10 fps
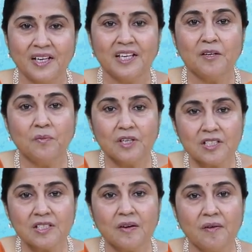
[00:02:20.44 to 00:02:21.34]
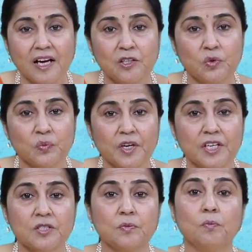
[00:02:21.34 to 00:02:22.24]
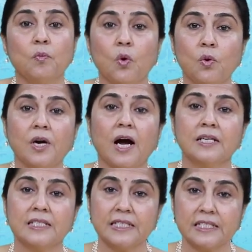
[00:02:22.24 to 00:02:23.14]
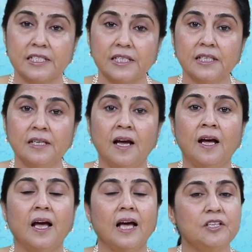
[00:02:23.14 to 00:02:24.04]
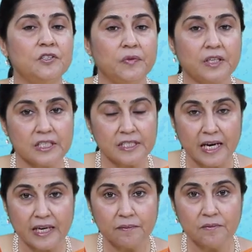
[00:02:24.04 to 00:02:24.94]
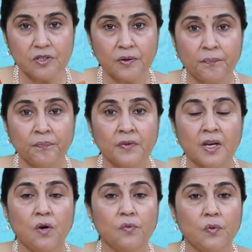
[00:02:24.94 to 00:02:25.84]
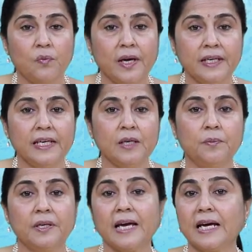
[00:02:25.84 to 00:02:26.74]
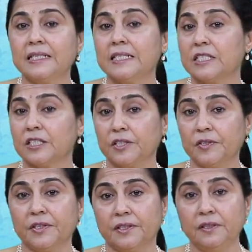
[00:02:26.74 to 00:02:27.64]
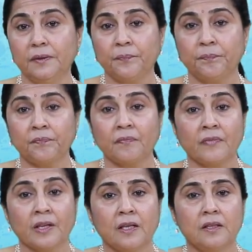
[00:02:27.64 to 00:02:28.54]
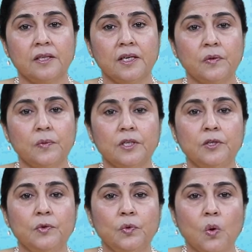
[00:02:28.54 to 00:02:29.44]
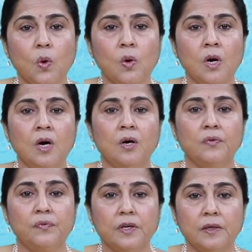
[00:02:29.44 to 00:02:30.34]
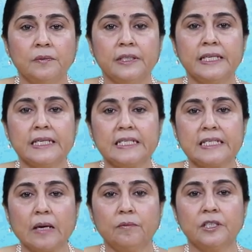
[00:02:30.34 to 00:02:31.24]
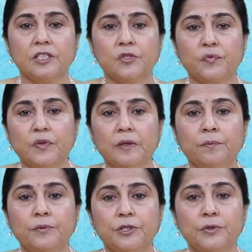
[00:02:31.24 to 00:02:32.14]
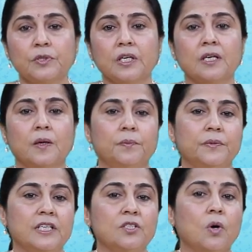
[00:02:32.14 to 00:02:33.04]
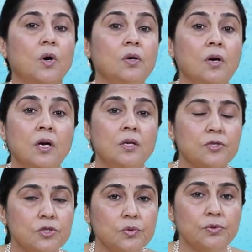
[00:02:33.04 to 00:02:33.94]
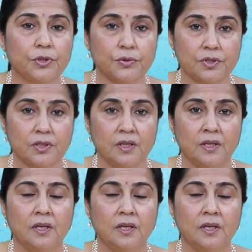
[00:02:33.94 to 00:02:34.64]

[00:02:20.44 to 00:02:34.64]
he must have had to face more uncertain and difficult times, for when he began his career, there were no firmly established film producing companies or studios.